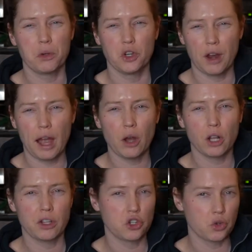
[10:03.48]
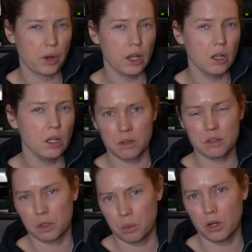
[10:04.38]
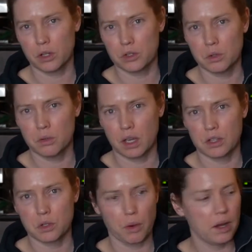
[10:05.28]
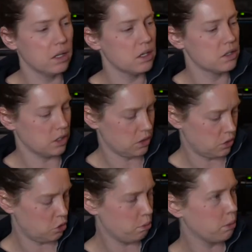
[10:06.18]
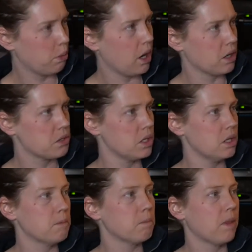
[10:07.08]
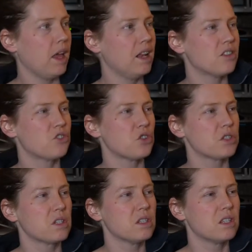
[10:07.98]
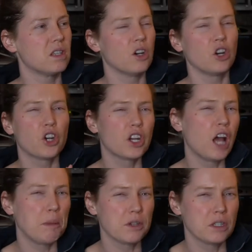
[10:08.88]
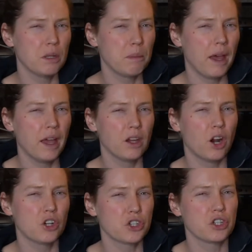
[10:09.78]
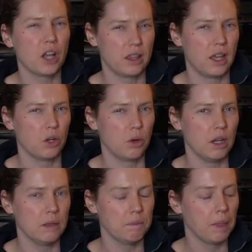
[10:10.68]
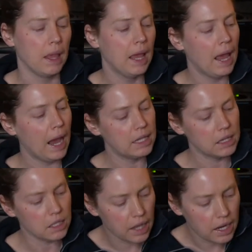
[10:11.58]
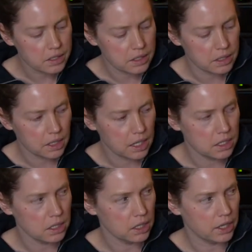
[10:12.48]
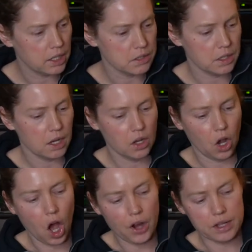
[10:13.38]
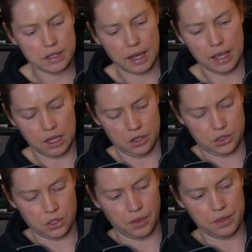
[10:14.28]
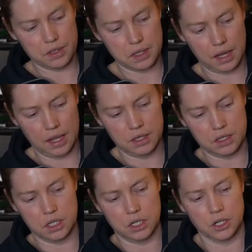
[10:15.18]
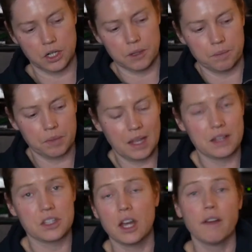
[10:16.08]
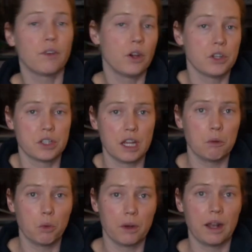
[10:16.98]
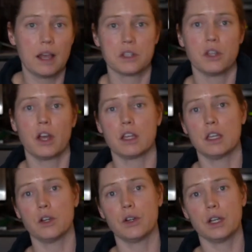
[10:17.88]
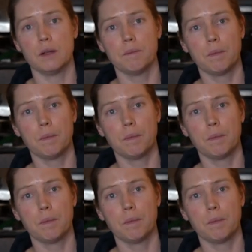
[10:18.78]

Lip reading: when you're out on the trail, it's like wearing a suitcase, right? It's like, it's super boxy, and it's just, the ergonomics of the bag are just not that great. And then the last thing that I didn't like is that on its end, on this end here, it's not very stable when it has a lot of gear in it.